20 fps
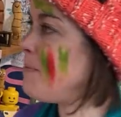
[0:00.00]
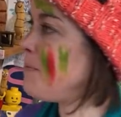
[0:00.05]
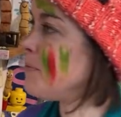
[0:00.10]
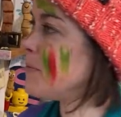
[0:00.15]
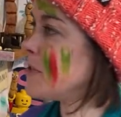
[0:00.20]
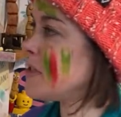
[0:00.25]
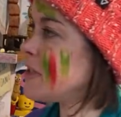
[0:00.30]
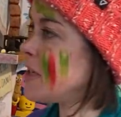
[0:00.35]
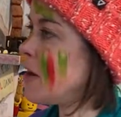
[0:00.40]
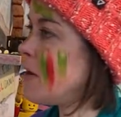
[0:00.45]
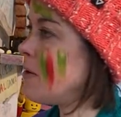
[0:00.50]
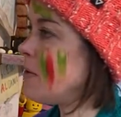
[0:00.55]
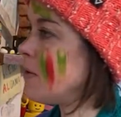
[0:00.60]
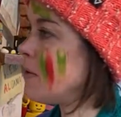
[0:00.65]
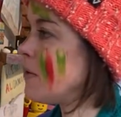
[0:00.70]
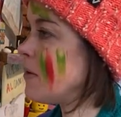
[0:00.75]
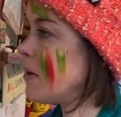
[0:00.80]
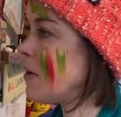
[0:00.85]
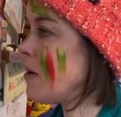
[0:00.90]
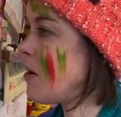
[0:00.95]
So
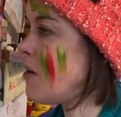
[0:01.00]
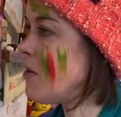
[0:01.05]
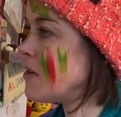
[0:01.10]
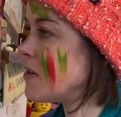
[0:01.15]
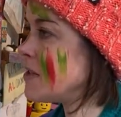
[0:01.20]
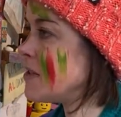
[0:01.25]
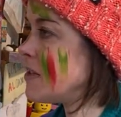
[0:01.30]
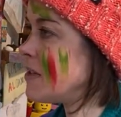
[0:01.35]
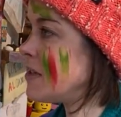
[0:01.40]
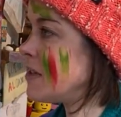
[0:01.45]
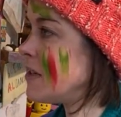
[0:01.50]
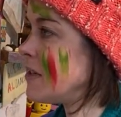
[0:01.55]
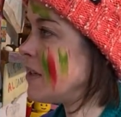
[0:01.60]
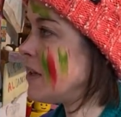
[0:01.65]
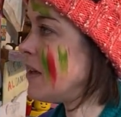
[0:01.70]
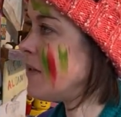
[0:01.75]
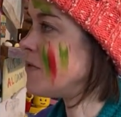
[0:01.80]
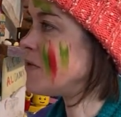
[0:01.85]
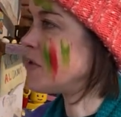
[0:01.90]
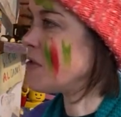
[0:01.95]
oxygen
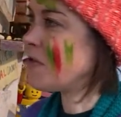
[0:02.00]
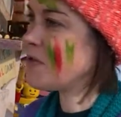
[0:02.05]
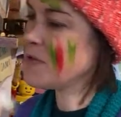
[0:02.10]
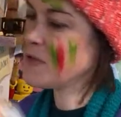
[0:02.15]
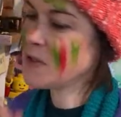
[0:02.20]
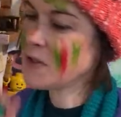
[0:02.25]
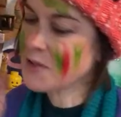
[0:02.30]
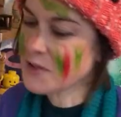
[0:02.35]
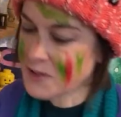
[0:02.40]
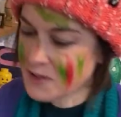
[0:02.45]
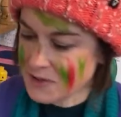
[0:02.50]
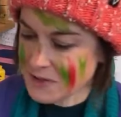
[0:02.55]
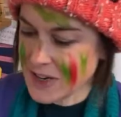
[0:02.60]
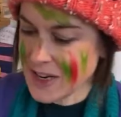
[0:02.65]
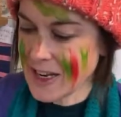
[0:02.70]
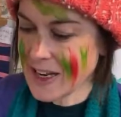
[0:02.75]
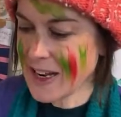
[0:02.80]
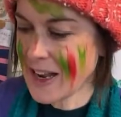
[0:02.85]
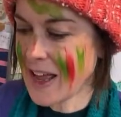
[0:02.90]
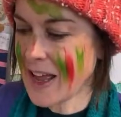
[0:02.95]
gives off sort of
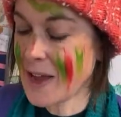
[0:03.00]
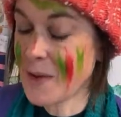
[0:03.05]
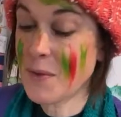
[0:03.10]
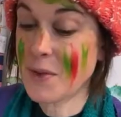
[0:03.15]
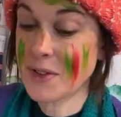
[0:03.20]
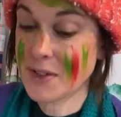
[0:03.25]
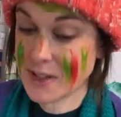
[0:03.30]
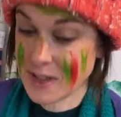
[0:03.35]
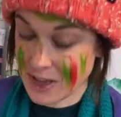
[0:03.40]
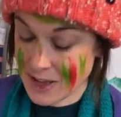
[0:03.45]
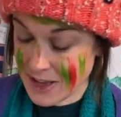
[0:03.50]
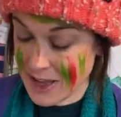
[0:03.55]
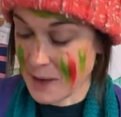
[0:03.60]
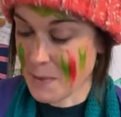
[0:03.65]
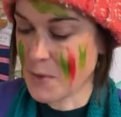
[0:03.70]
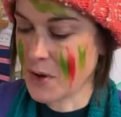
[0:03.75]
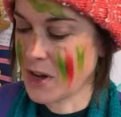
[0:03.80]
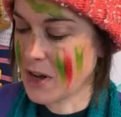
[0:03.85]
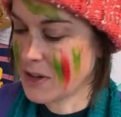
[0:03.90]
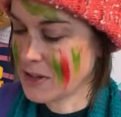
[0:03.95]
green light. Again,
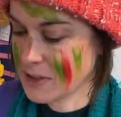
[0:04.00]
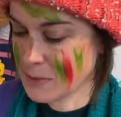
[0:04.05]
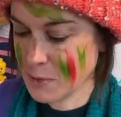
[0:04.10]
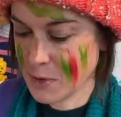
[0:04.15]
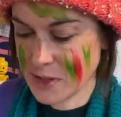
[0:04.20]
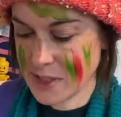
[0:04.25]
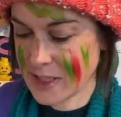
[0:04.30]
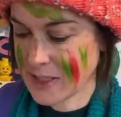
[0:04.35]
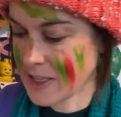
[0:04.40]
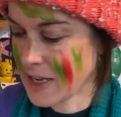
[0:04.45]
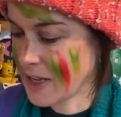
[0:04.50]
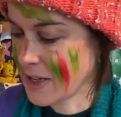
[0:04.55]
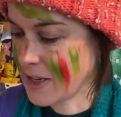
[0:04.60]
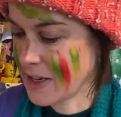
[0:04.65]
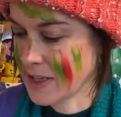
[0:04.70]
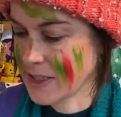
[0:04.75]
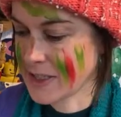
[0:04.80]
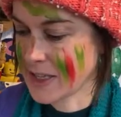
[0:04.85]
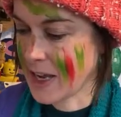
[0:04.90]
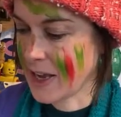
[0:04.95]
we'll go into more detail in
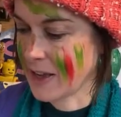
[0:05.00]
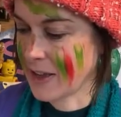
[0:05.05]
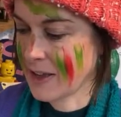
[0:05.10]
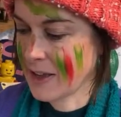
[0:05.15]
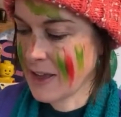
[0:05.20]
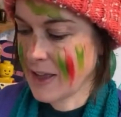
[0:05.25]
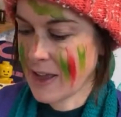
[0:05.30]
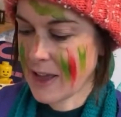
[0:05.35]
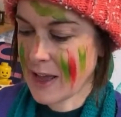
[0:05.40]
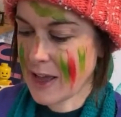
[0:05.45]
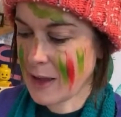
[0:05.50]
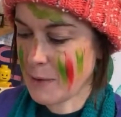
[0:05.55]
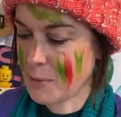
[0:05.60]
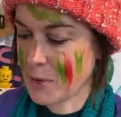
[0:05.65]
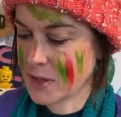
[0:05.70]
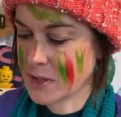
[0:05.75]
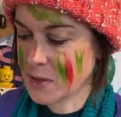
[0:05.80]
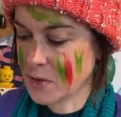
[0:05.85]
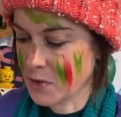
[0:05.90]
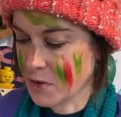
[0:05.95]
a sec,
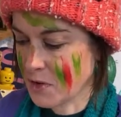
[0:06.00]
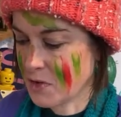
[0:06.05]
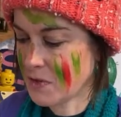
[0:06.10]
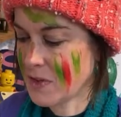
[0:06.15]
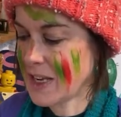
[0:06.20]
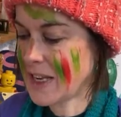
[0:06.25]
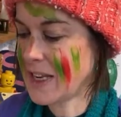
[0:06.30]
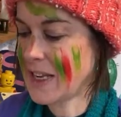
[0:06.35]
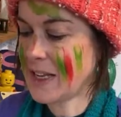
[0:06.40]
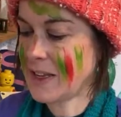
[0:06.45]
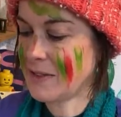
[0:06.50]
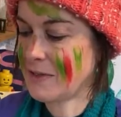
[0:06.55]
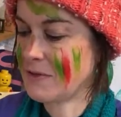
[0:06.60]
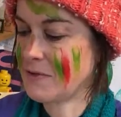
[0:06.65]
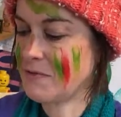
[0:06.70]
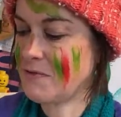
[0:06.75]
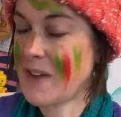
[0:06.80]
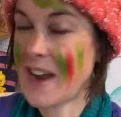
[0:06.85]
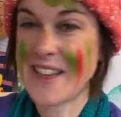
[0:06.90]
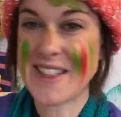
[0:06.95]
but sort of greeny,
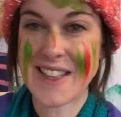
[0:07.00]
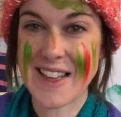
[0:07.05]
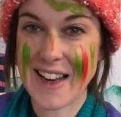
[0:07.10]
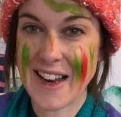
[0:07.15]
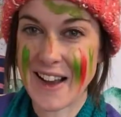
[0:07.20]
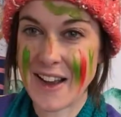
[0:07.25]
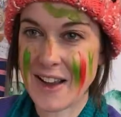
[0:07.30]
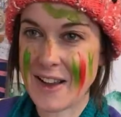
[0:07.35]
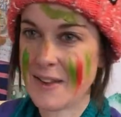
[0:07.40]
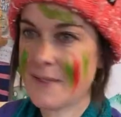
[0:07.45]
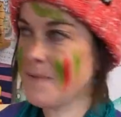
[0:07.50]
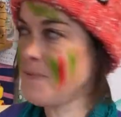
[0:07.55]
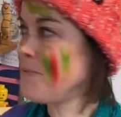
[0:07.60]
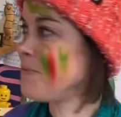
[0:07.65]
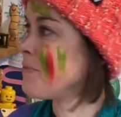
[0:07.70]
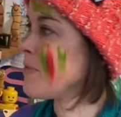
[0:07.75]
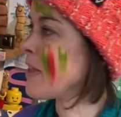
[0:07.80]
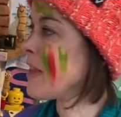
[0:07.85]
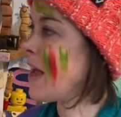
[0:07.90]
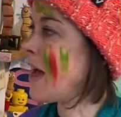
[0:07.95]
reddy light.
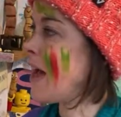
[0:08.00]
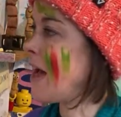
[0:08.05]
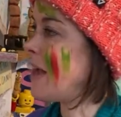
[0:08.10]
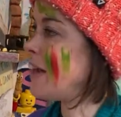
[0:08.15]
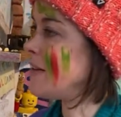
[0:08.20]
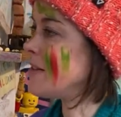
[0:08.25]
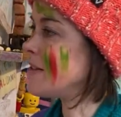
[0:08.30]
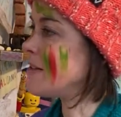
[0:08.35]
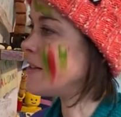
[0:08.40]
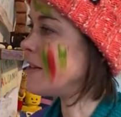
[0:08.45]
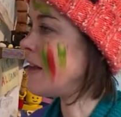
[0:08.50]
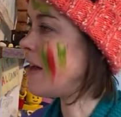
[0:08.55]
And